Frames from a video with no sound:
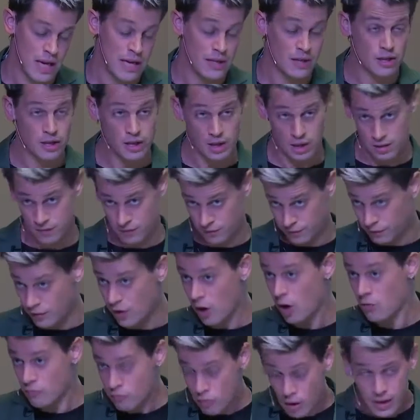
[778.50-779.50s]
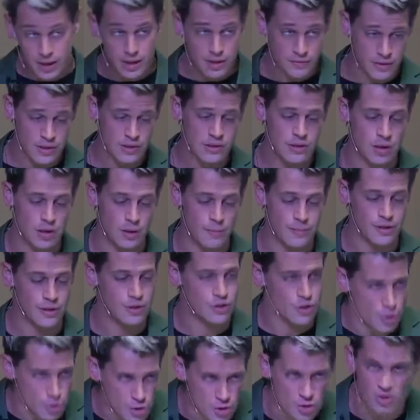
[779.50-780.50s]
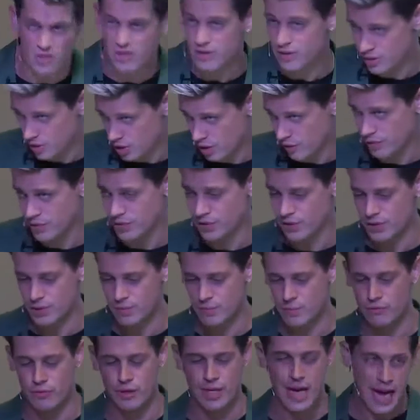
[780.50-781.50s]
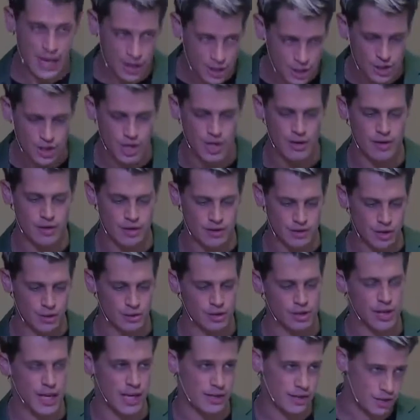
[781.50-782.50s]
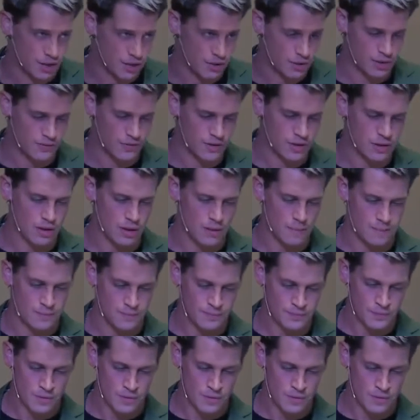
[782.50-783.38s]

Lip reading: and the far right of Islam, the social conservatism, the reactionary social attitudes of Islam.